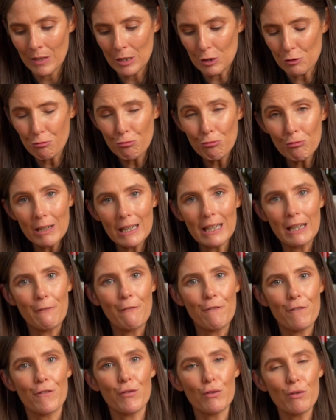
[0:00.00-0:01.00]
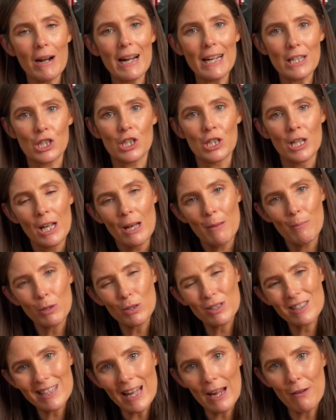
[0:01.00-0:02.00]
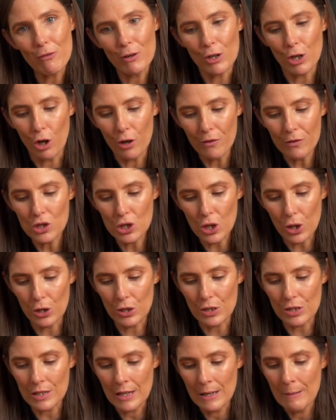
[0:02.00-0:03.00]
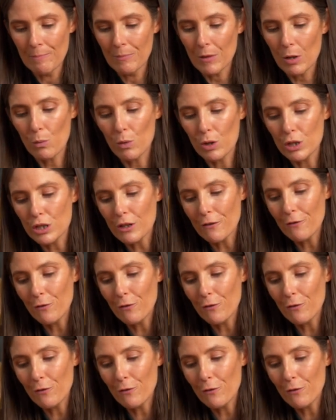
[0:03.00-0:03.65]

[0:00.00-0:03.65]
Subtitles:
It's really fresh, but savoury overtones. Whereas the